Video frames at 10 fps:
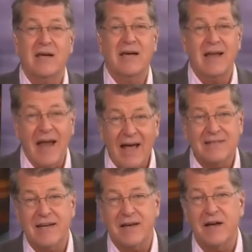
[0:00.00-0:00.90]

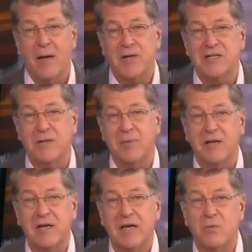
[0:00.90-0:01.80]
enhance economic
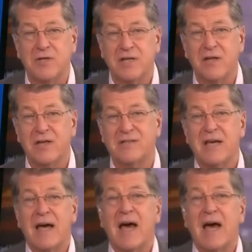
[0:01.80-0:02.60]
stability and resilience